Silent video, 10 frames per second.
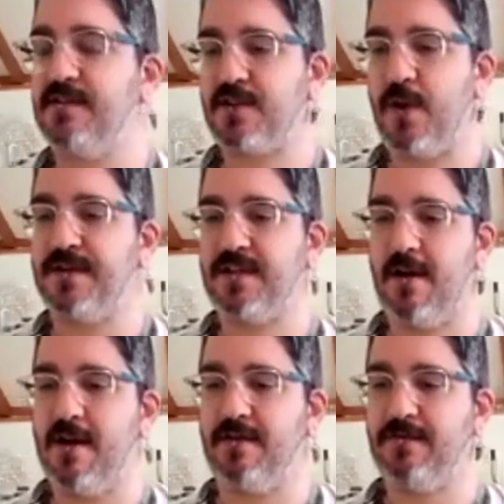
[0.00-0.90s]
it's going to
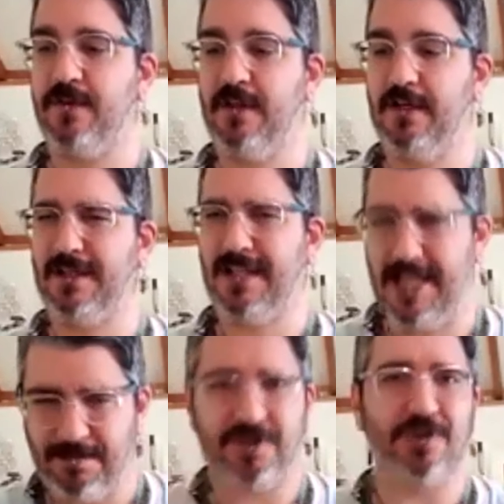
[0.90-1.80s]
kind of
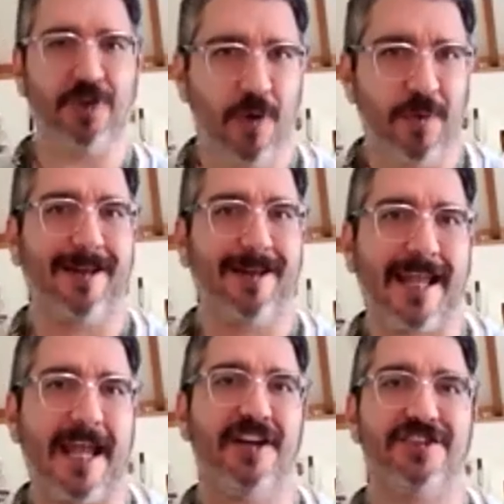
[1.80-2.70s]
keep you going, like
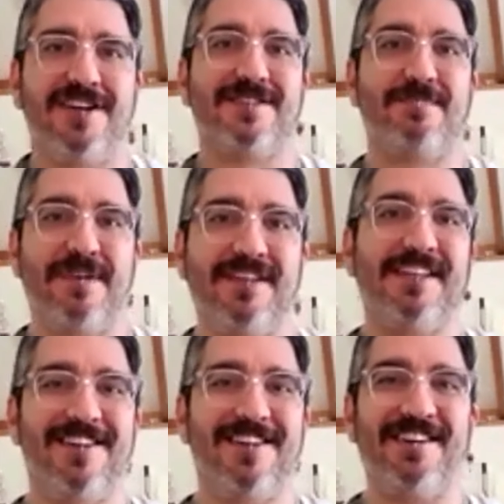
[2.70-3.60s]
energize a
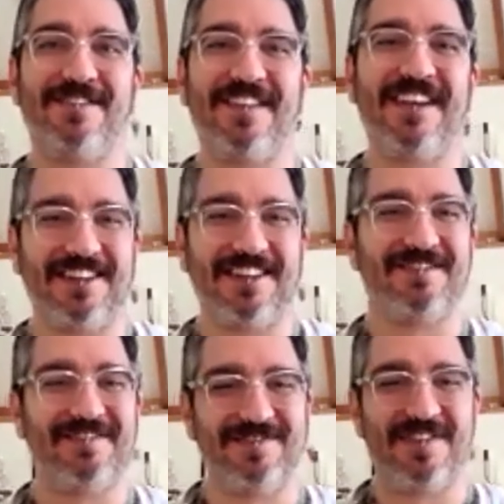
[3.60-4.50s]
bunny kind of thing,
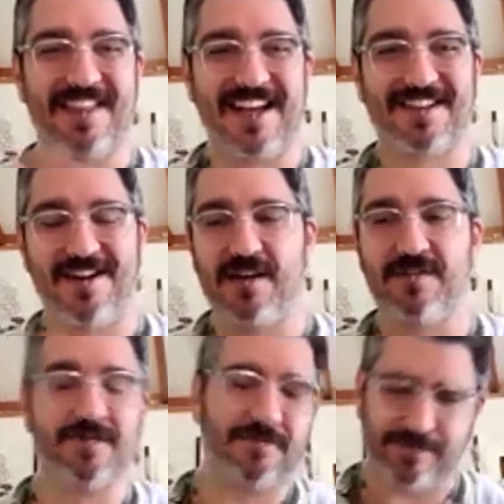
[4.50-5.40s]
with that kind
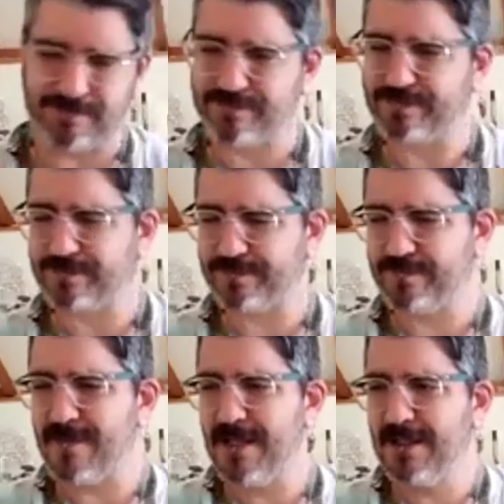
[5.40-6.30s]
of
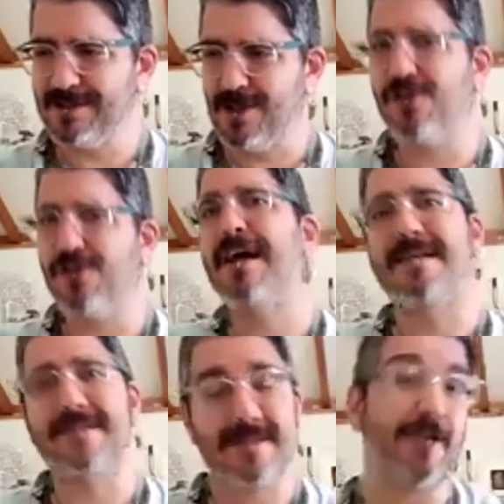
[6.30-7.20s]
long
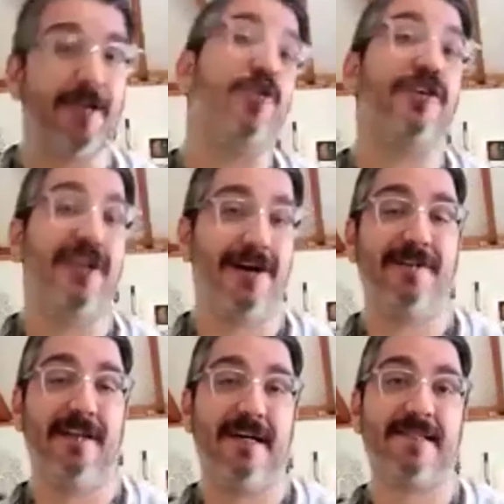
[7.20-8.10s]
lasting or long
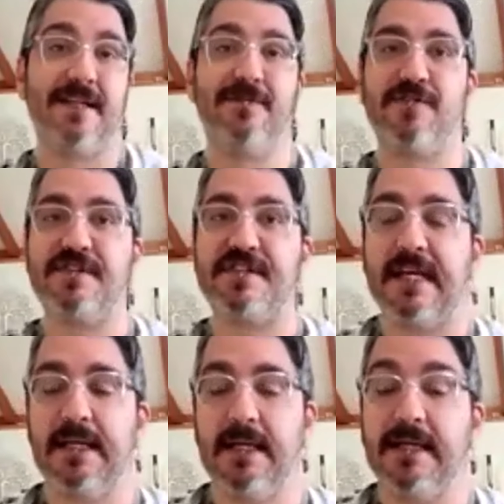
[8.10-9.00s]
enough lasting for a
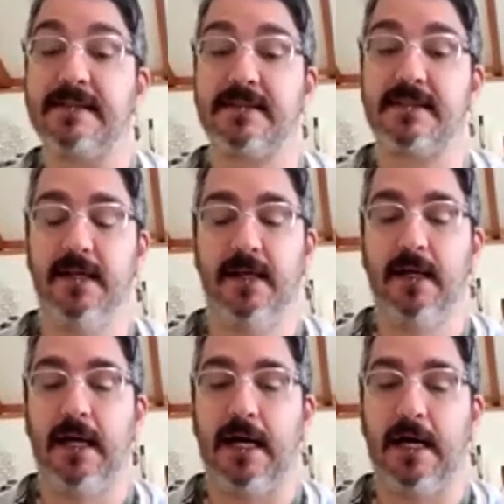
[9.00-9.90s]
day at least.
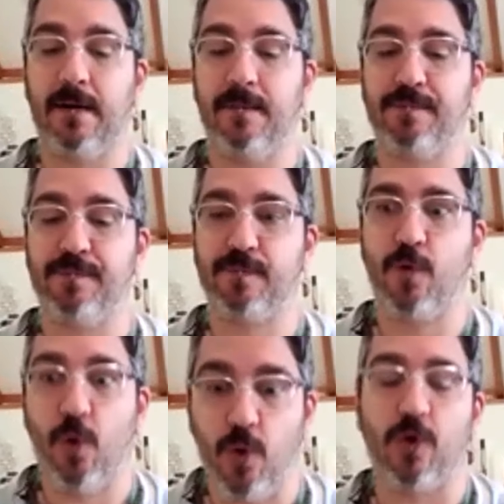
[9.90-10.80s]

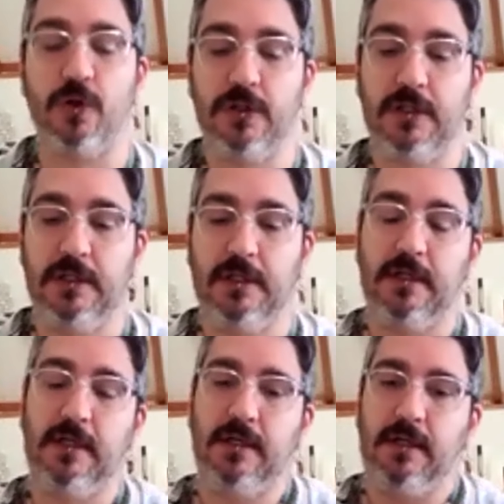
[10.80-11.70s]
Or
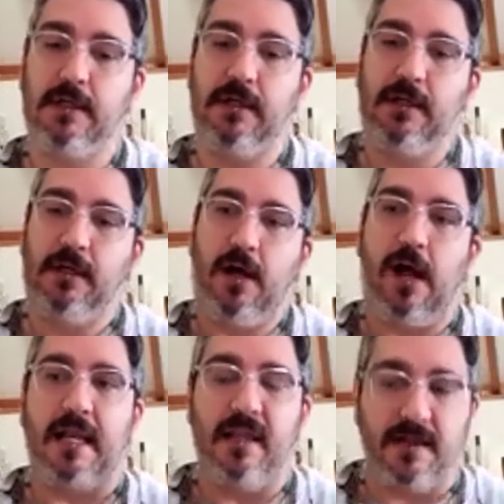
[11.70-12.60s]

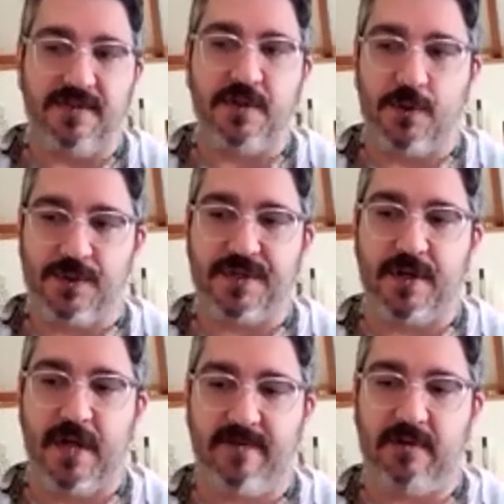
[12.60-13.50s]
I love to
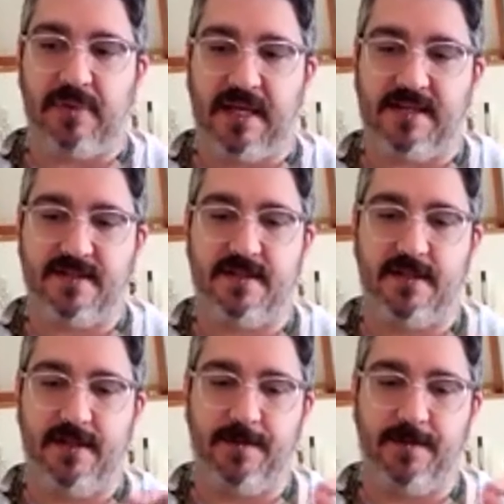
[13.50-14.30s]
also have it placed,